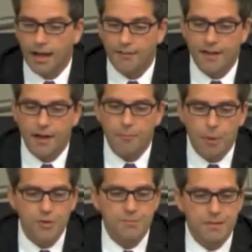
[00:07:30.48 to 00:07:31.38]
I found
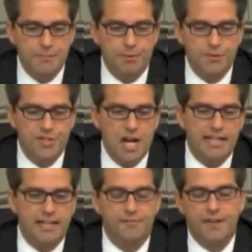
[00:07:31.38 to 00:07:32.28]
most people
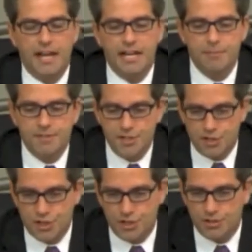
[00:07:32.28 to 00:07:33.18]
signing a vague
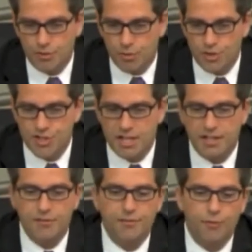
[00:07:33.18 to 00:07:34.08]
petition or
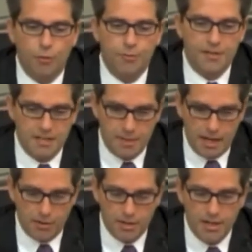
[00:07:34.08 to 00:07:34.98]
sending a form
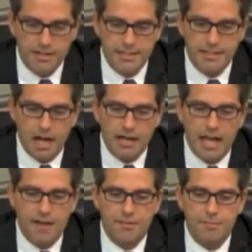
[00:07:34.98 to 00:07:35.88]
email did not
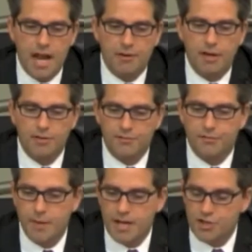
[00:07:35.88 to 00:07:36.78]
have the background
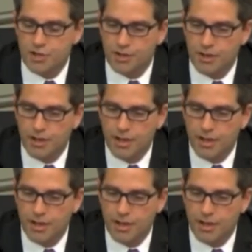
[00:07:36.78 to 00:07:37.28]
information.